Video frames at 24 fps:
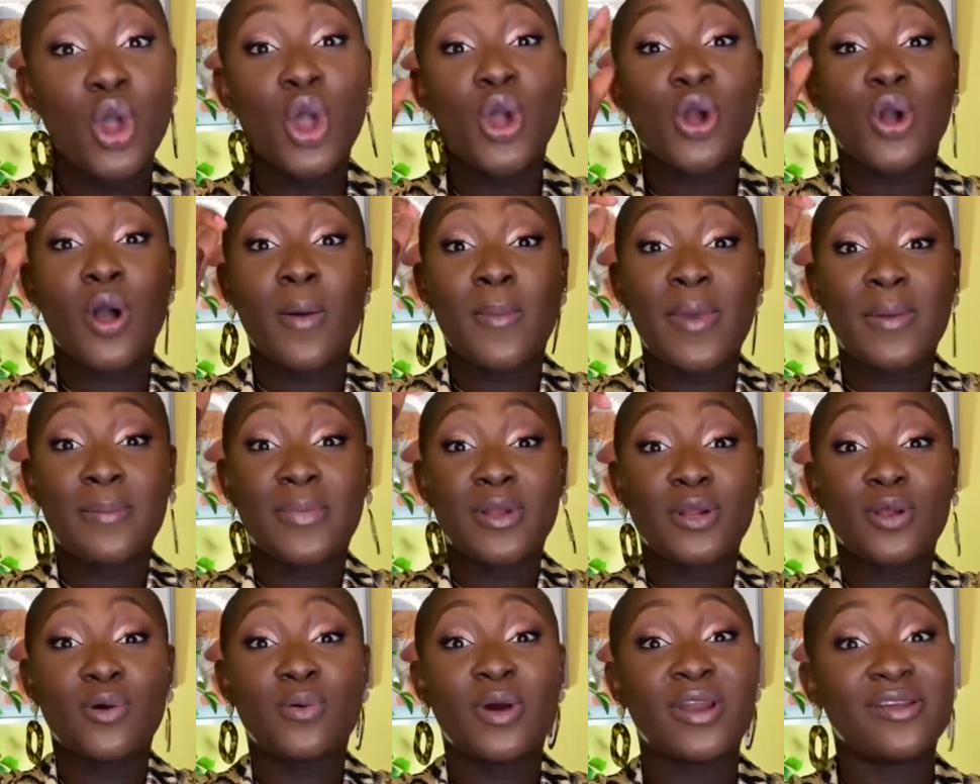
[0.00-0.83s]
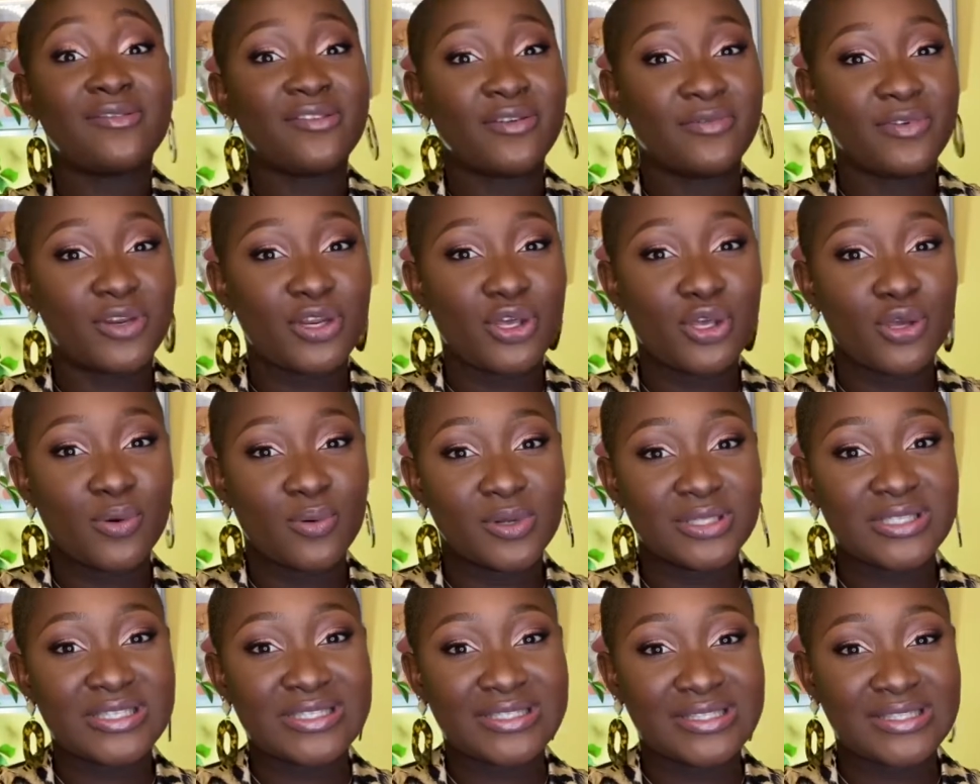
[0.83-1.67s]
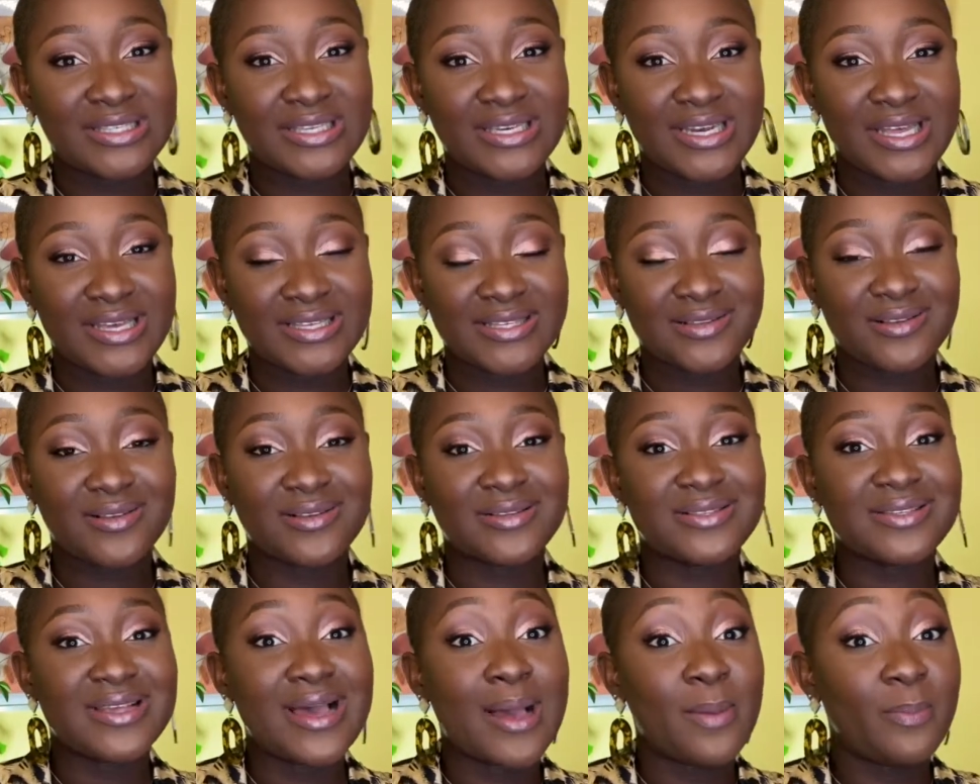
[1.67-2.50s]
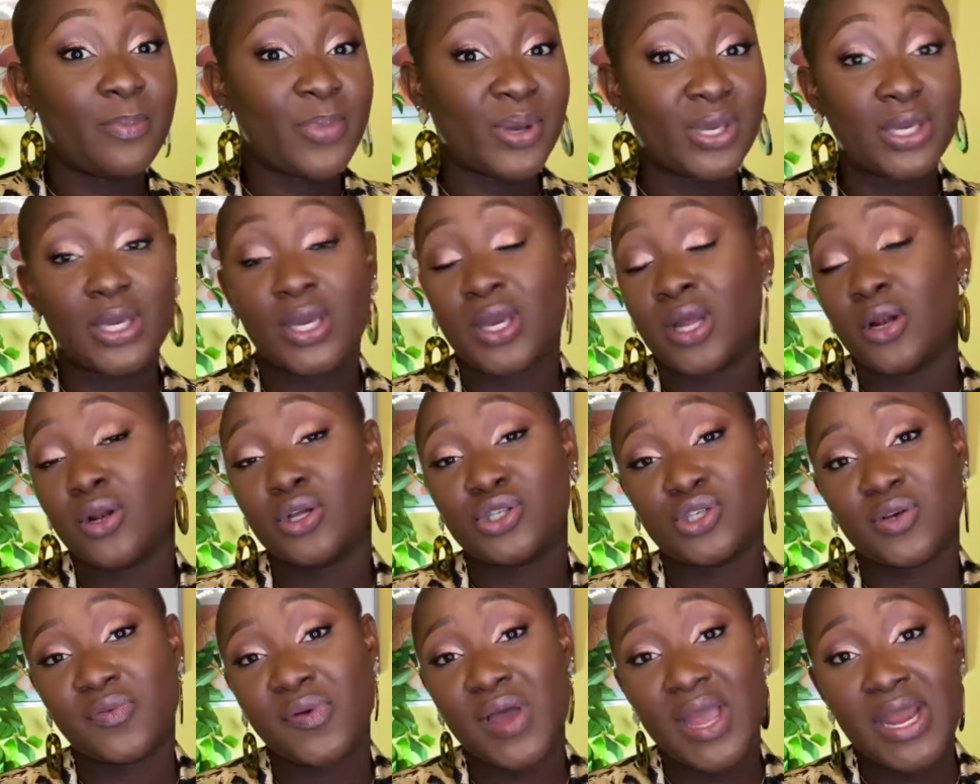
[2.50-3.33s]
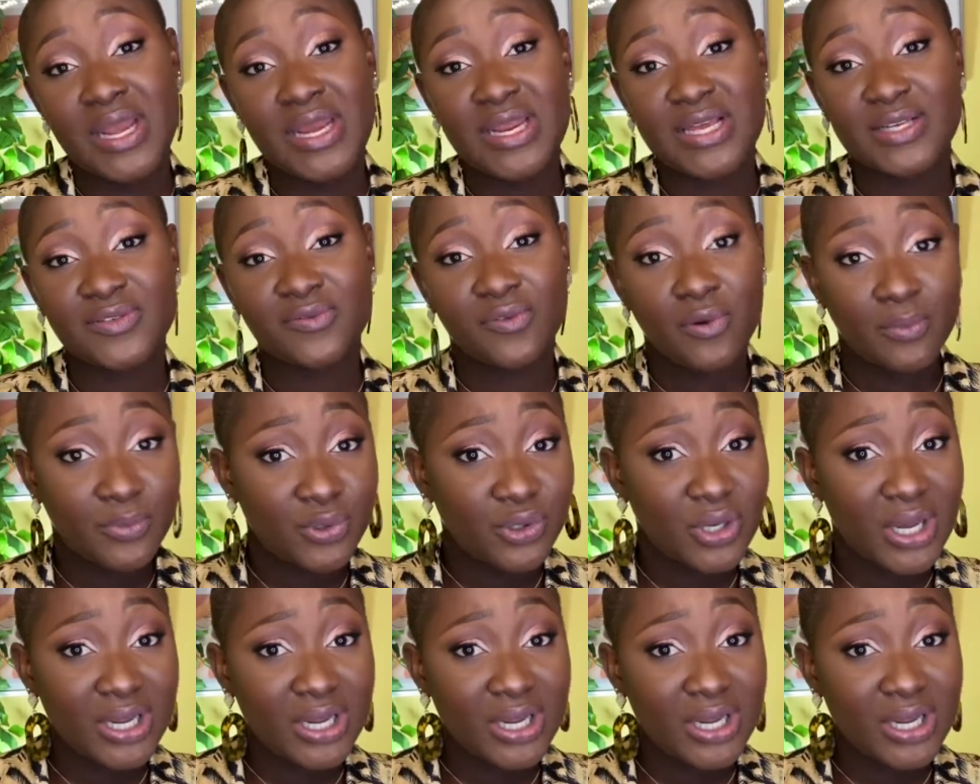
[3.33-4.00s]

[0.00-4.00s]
Comment below whatever video you want to see next, because I'm picking a lot of ideas from you.